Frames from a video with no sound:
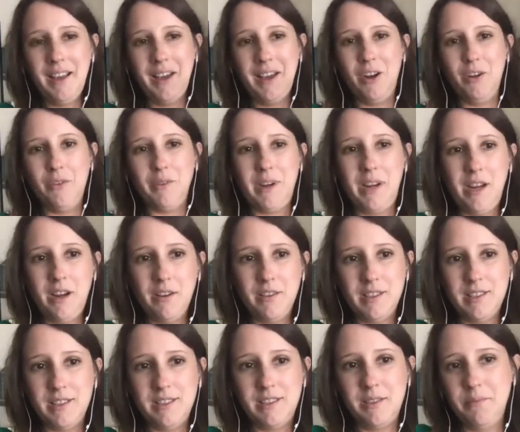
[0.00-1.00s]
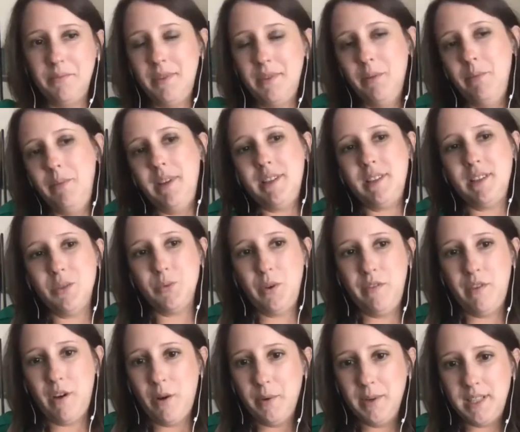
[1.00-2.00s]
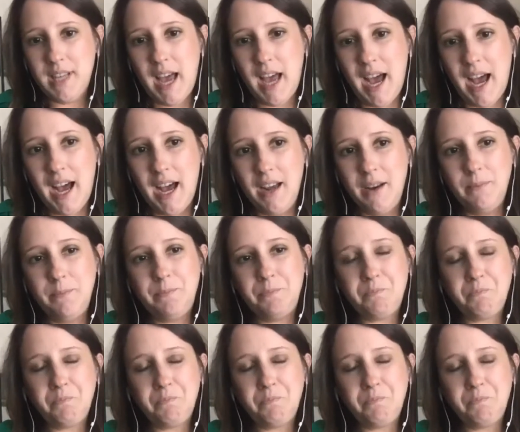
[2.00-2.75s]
And over here, this is the business we've always had.